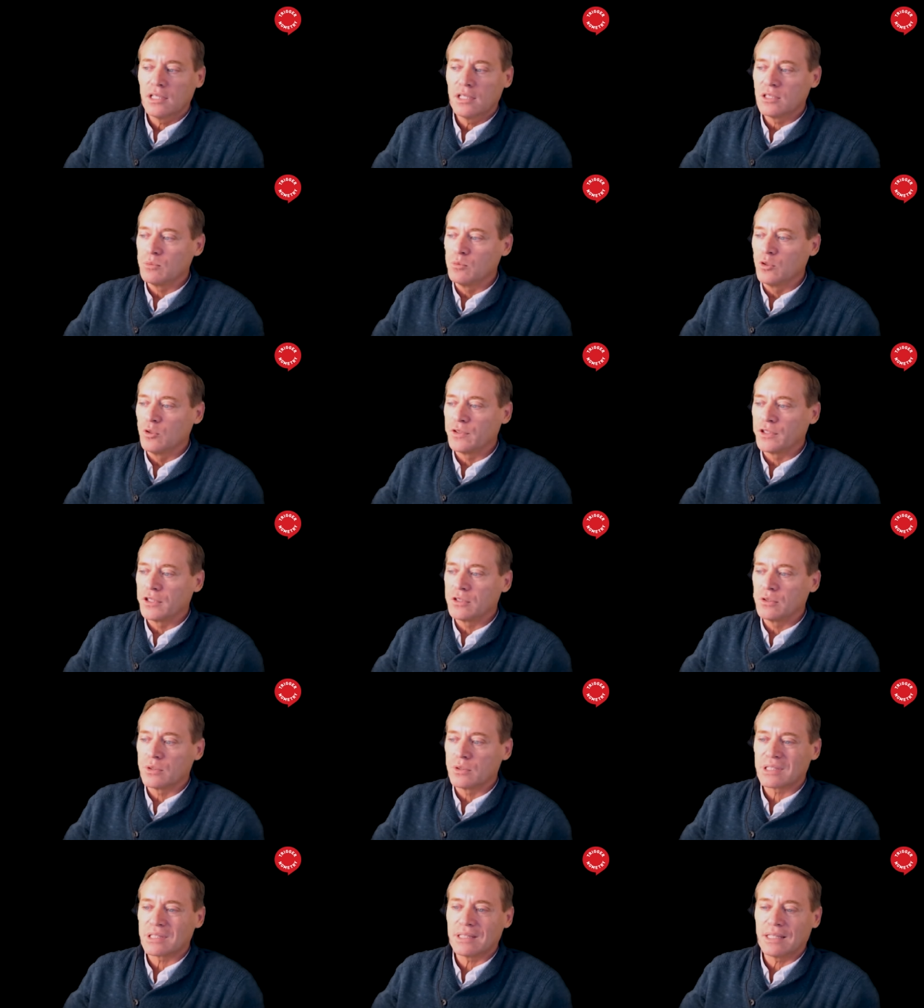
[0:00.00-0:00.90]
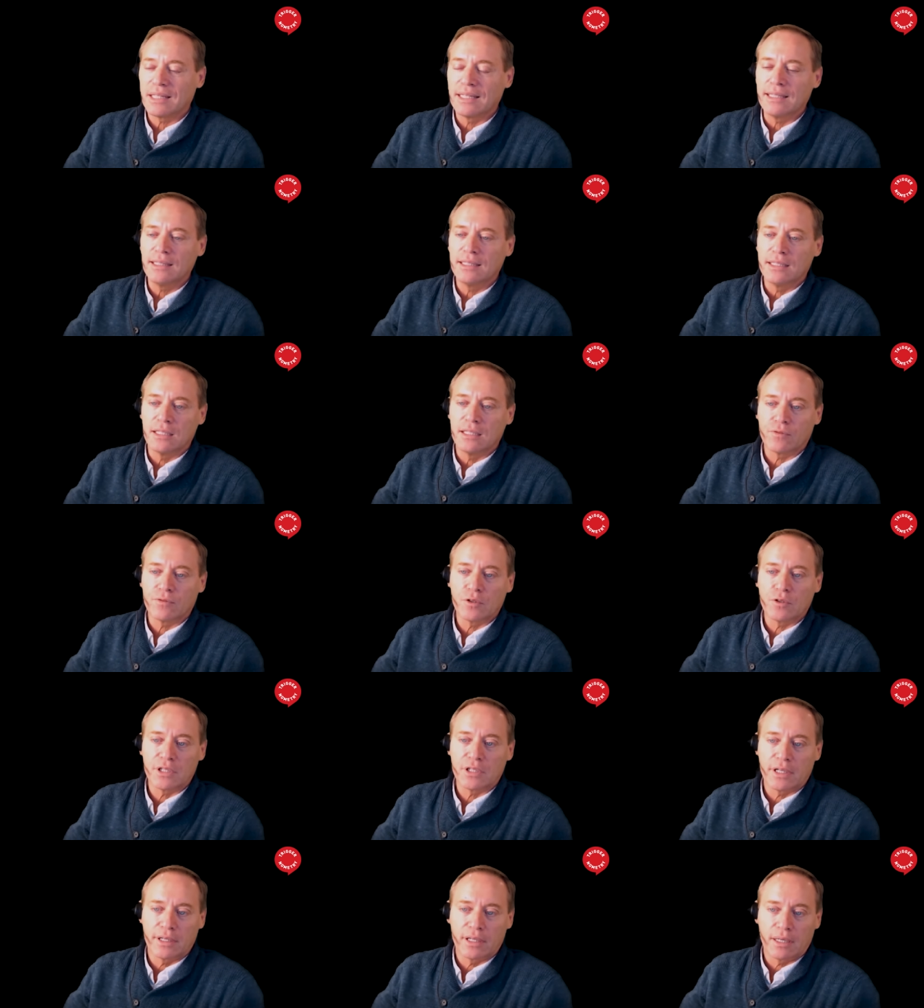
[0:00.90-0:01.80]
is moving to a slightly
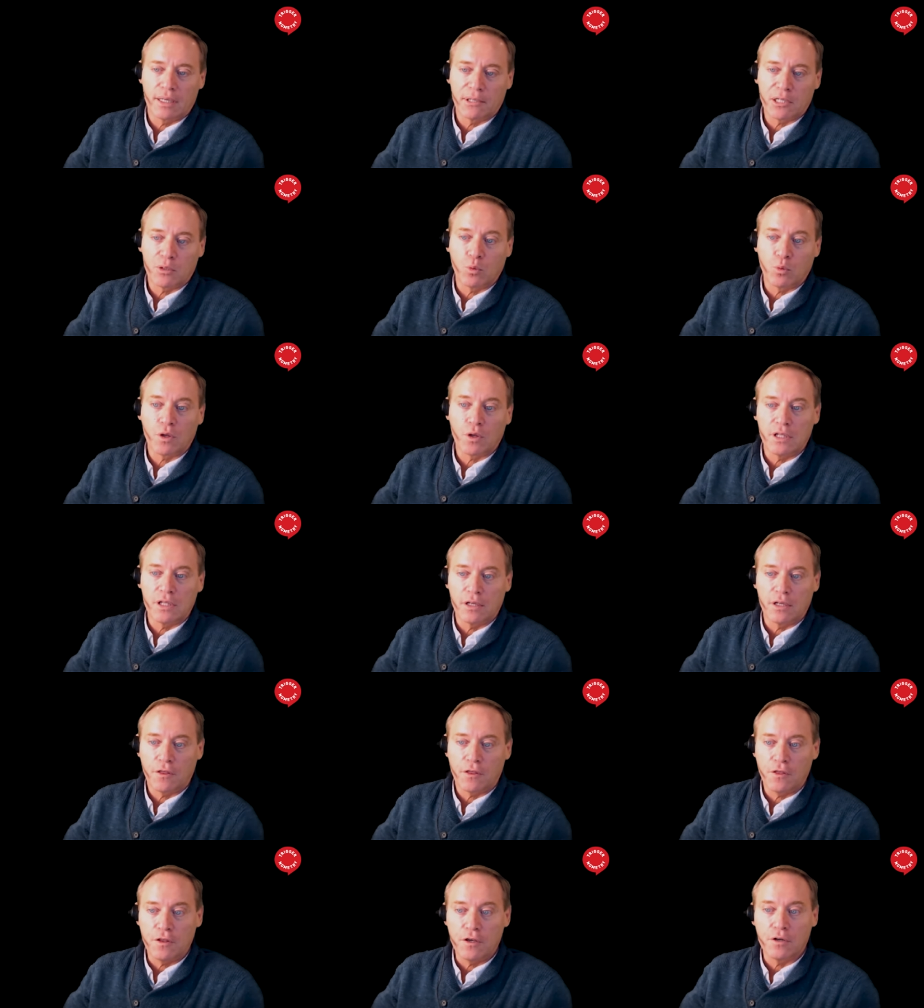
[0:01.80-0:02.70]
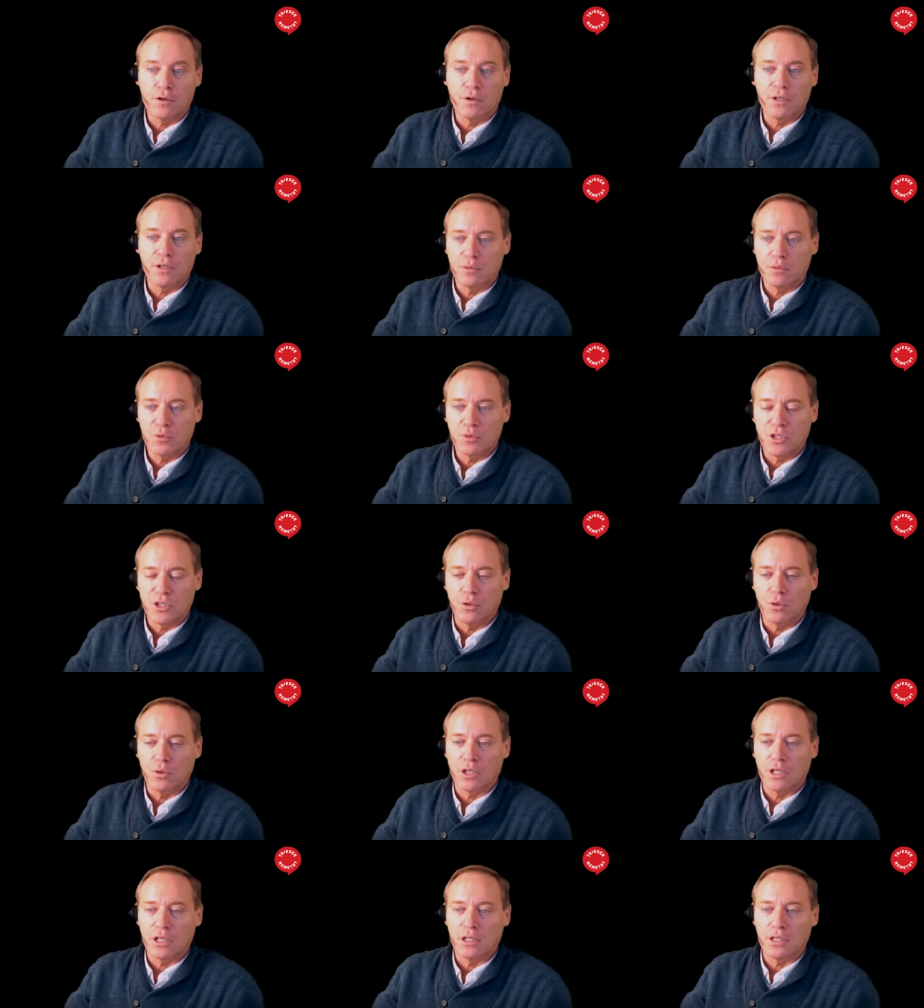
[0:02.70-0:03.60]
different dynamic where the Ethereum
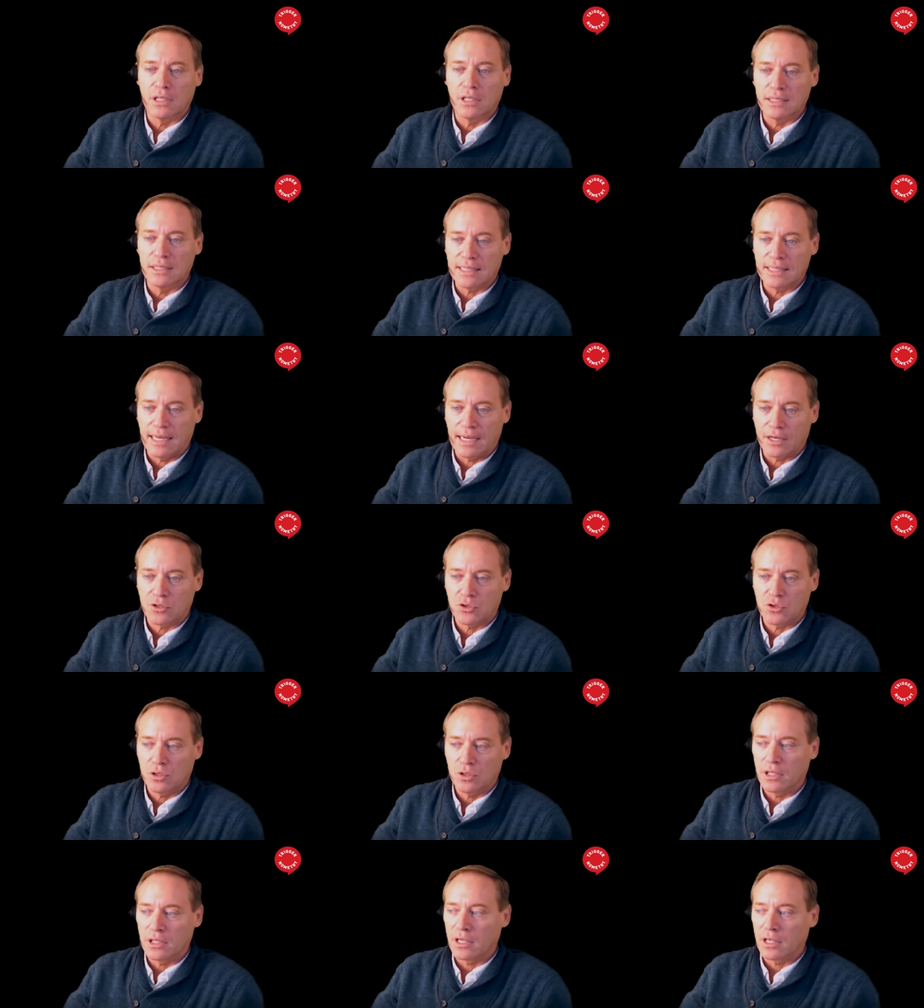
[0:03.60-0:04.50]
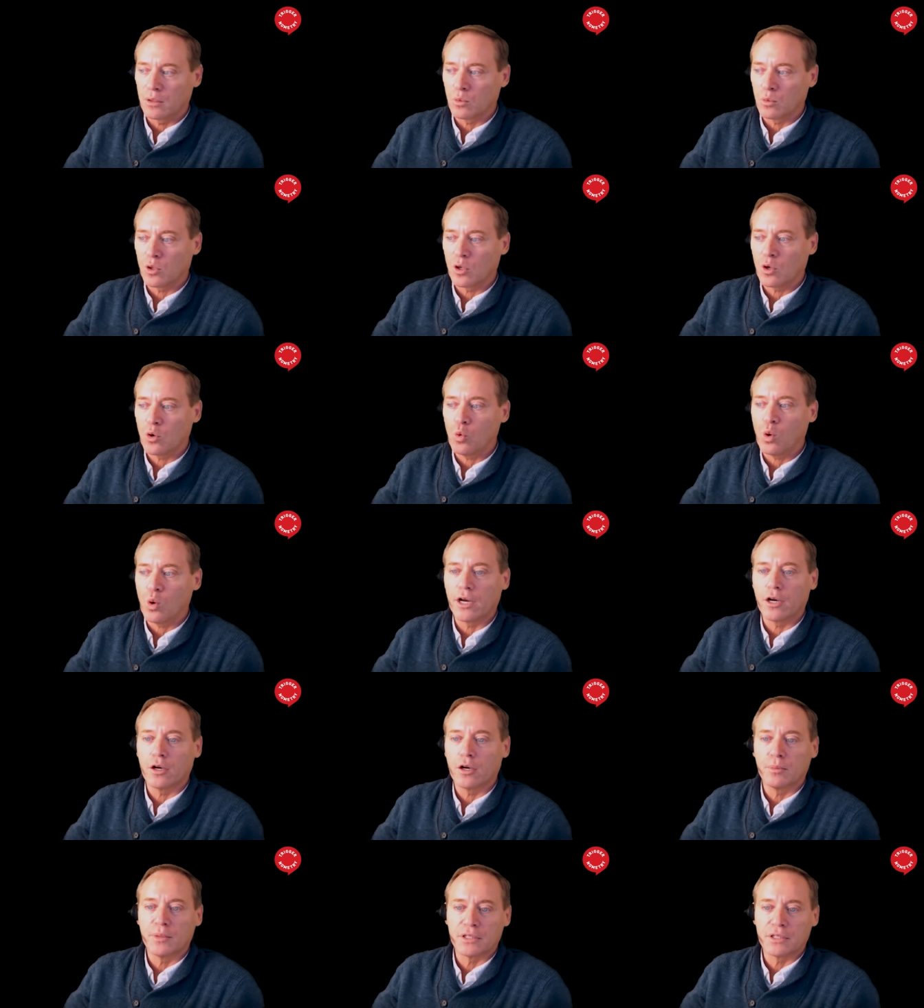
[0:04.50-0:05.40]
token is actually a
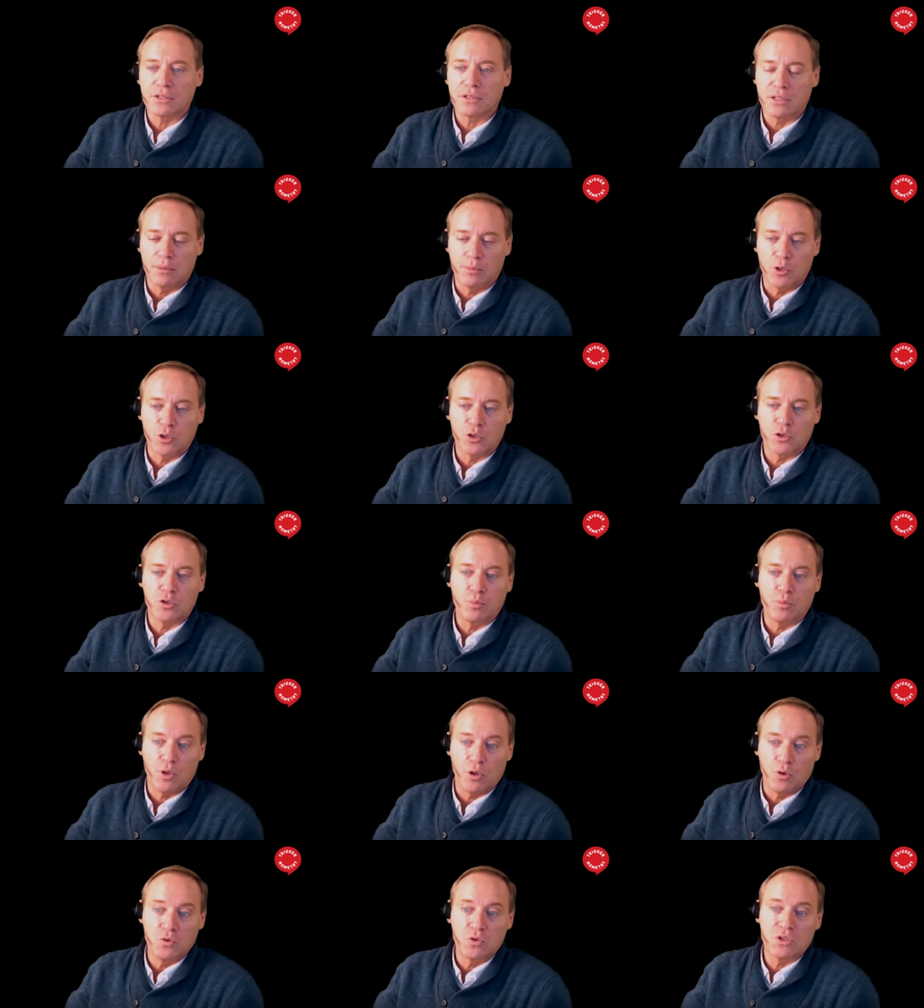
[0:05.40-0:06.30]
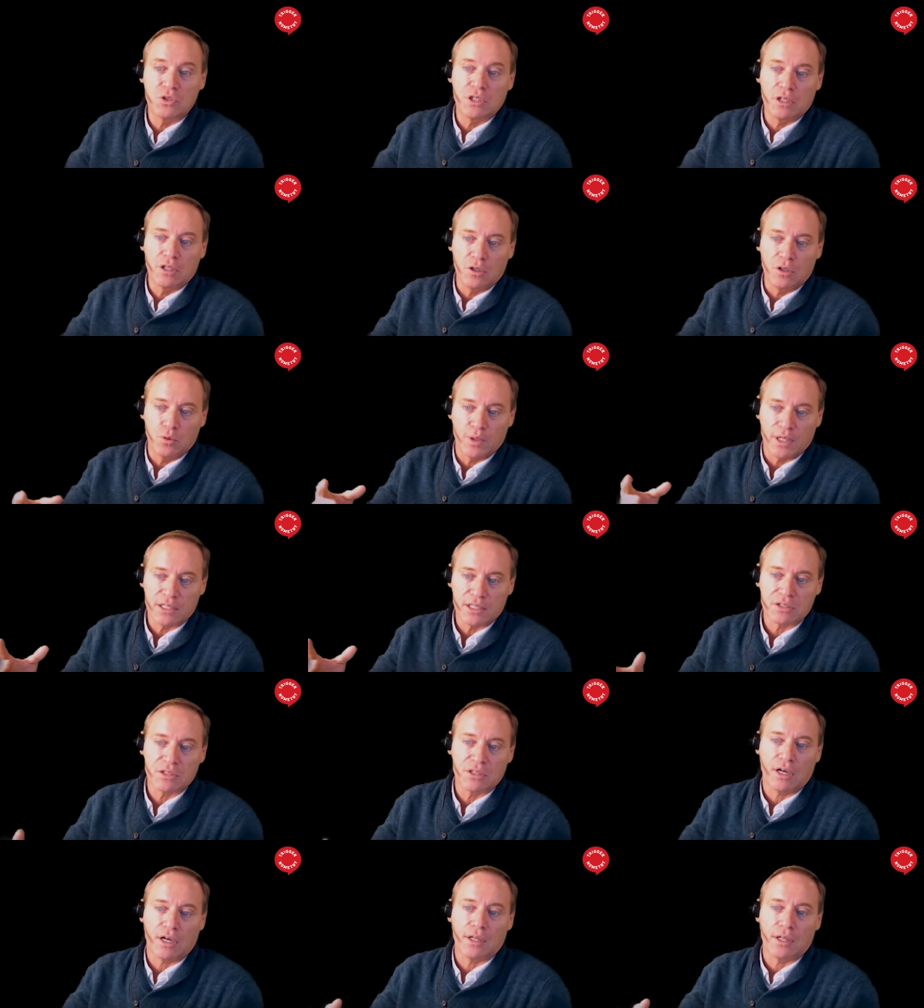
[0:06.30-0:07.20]
requirement similar to posting
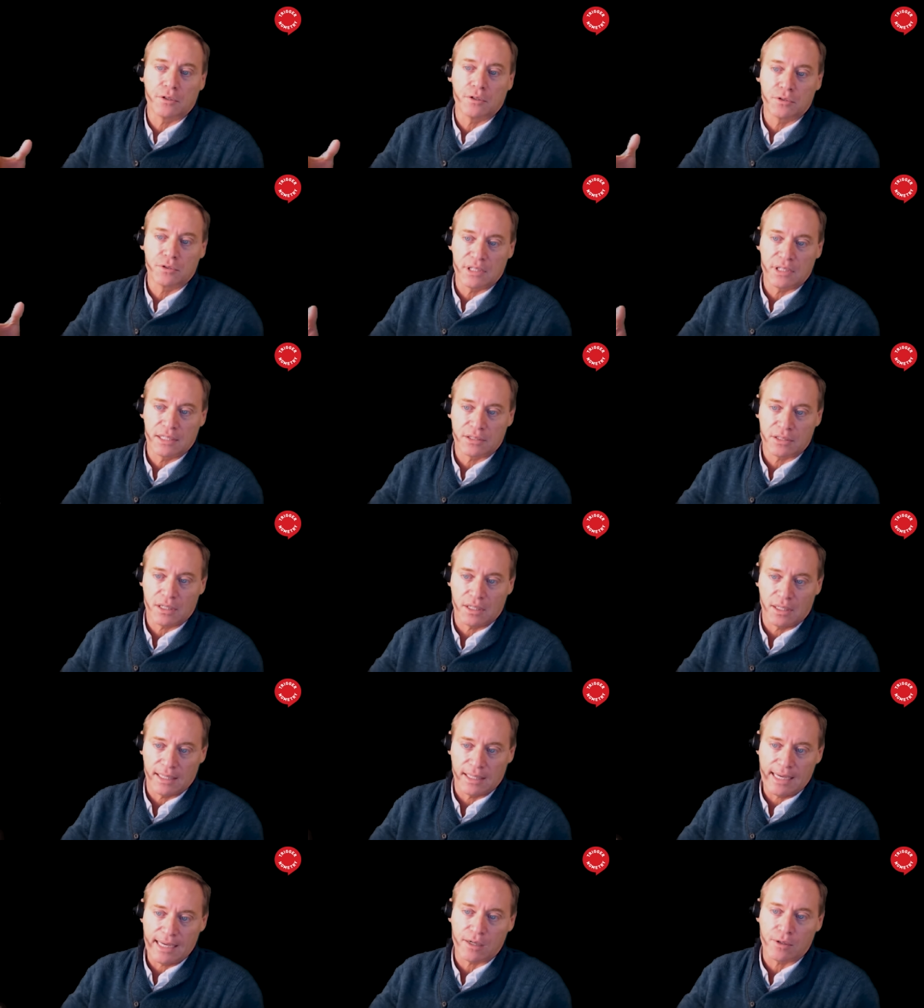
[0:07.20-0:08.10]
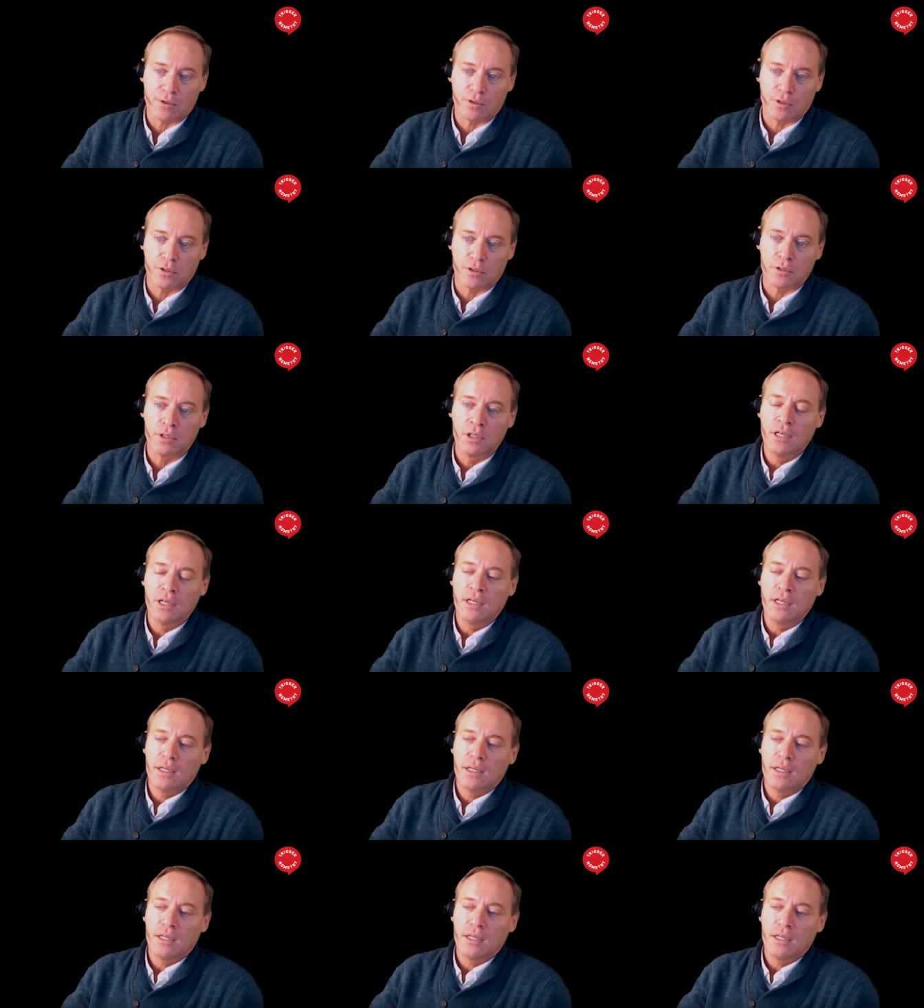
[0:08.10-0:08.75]
US dollars as collateral.